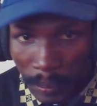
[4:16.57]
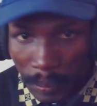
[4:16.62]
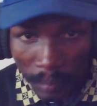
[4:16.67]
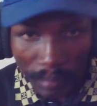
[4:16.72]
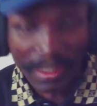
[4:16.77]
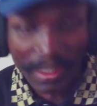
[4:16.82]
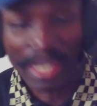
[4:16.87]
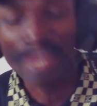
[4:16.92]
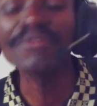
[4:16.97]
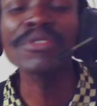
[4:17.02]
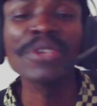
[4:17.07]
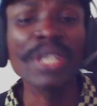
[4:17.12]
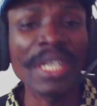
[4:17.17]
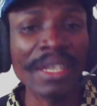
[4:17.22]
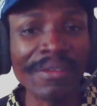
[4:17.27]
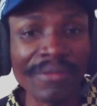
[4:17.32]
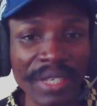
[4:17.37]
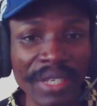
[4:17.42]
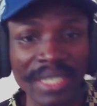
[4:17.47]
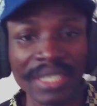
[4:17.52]
even
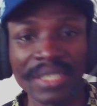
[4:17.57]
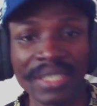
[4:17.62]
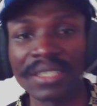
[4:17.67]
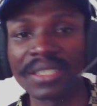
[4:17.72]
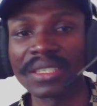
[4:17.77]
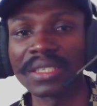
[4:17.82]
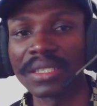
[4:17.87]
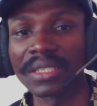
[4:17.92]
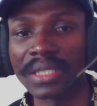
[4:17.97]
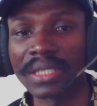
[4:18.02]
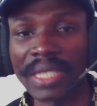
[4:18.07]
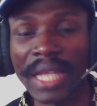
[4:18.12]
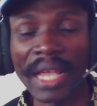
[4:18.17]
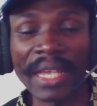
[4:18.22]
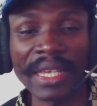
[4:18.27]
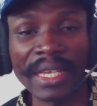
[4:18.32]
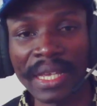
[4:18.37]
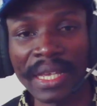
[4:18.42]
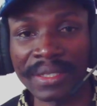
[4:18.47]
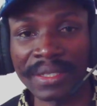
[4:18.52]
if it is 10
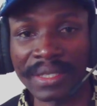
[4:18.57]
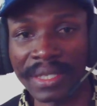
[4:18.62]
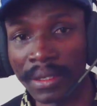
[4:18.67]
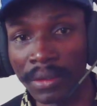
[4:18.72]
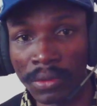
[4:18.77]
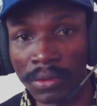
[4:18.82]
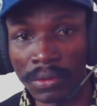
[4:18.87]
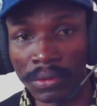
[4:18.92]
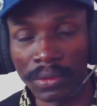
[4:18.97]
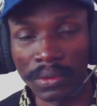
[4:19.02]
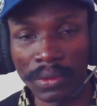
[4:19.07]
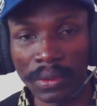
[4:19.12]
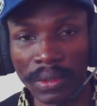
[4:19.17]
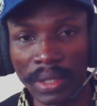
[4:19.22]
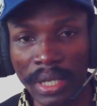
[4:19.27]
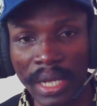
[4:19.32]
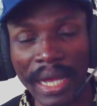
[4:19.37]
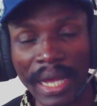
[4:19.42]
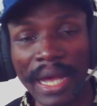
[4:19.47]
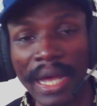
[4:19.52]
years ago,
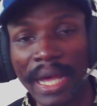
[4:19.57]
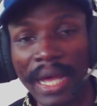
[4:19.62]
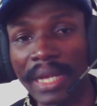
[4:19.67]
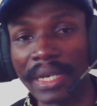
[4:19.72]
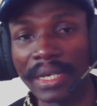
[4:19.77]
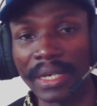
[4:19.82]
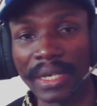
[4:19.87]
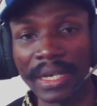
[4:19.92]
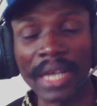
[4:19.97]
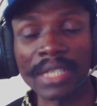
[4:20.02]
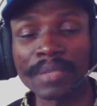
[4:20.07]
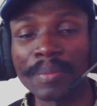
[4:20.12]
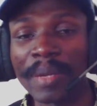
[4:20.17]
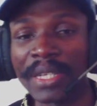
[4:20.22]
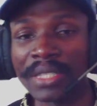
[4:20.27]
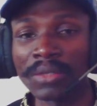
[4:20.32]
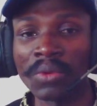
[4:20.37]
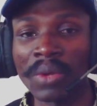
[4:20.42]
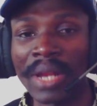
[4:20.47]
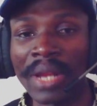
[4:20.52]
and that
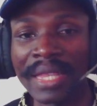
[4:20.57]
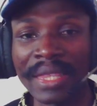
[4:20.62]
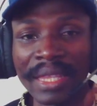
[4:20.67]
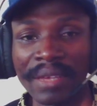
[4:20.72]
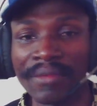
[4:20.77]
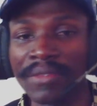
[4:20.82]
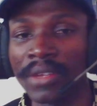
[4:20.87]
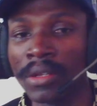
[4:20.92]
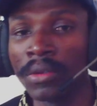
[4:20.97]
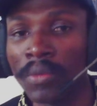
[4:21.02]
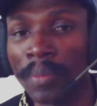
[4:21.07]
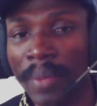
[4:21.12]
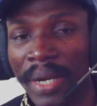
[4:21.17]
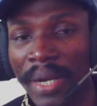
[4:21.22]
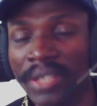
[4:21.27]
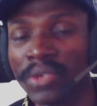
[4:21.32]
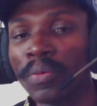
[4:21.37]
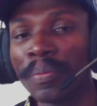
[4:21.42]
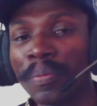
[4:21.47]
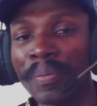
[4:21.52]
particular developer,
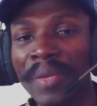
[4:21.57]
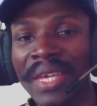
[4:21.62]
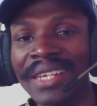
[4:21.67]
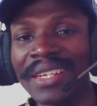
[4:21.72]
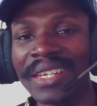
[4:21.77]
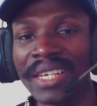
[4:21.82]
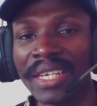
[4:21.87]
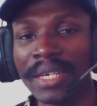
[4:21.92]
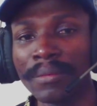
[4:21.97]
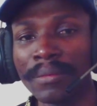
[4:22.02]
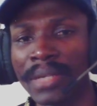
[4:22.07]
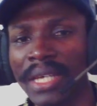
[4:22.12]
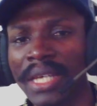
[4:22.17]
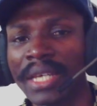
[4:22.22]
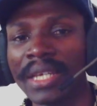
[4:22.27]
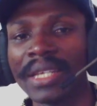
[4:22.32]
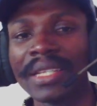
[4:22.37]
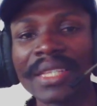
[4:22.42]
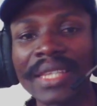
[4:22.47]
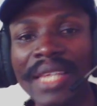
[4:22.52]
you paid him
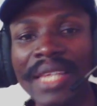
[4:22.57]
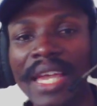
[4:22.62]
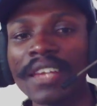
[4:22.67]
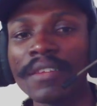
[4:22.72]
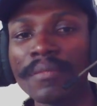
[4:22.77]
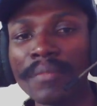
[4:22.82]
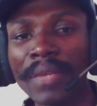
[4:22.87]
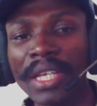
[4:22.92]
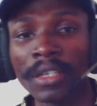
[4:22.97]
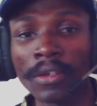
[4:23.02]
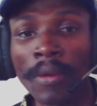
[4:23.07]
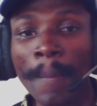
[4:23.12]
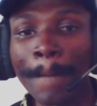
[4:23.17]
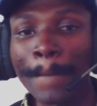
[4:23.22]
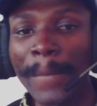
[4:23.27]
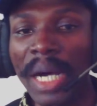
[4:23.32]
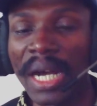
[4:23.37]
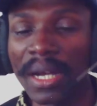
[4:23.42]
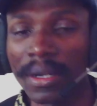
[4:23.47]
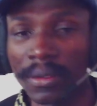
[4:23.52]
10 million
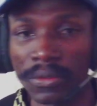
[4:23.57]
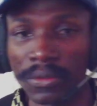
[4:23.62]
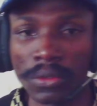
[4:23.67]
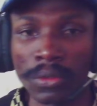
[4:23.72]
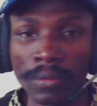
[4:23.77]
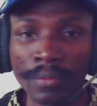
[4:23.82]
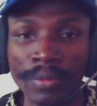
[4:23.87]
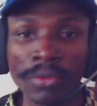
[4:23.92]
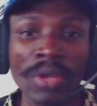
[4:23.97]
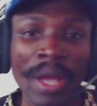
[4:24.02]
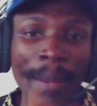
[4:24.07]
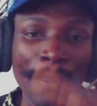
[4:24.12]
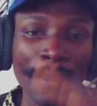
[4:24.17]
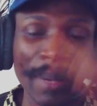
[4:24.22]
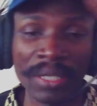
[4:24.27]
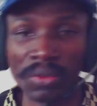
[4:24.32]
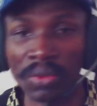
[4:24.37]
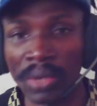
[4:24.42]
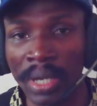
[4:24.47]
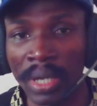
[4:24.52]
pounds to build that
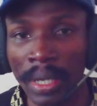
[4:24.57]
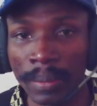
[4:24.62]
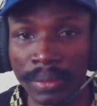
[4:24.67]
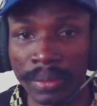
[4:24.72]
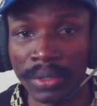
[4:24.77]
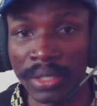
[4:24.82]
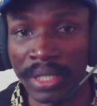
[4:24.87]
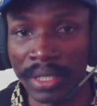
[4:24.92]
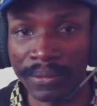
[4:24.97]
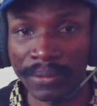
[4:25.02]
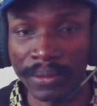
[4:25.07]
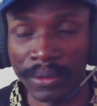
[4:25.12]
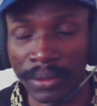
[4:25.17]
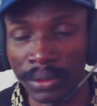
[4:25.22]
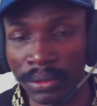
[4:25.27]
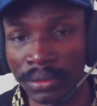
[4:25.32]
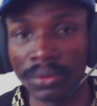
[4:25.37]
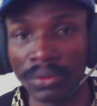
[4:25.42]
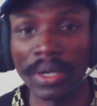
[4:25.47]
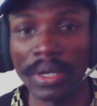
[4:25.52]
particular project for
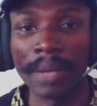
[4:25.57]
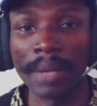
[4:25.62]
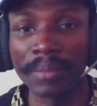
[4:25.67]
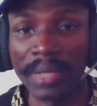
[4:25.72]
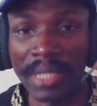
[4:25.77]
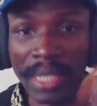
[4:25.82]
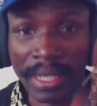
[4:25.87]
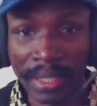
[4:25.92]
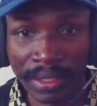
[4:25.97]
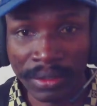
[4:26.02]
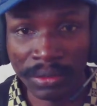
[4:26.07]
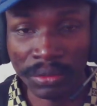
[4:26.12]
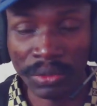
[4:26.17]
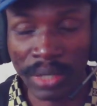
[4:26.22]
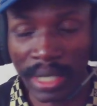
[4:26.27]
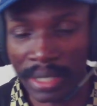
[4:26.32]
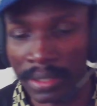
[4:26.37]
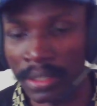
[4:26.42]
you, I'm telling you that